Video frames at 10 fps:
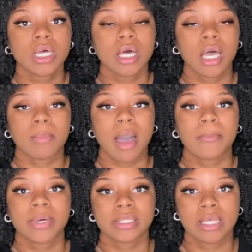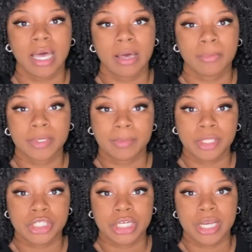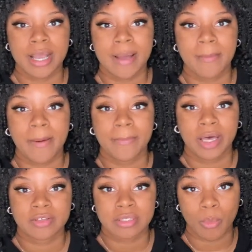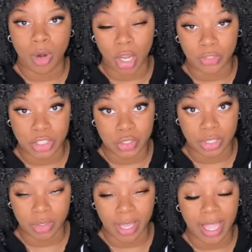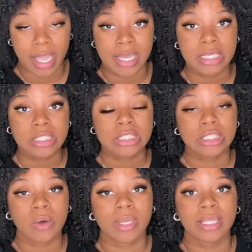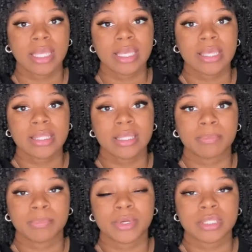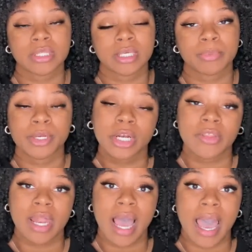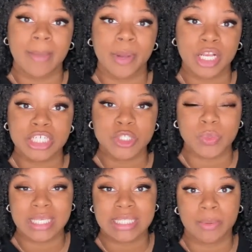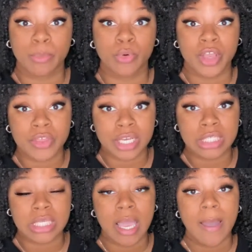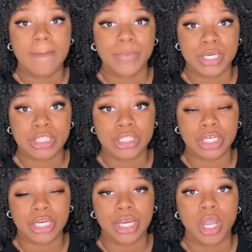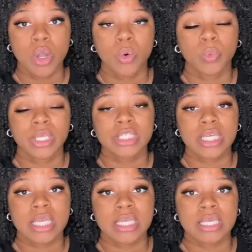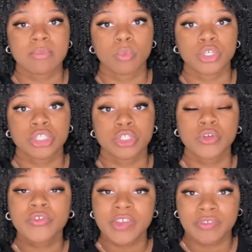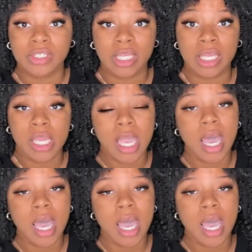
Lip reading: I'll put a picture above somewhere on the screen, okay? So again, the printer that I purchased was the Brothers printer, which it was $250.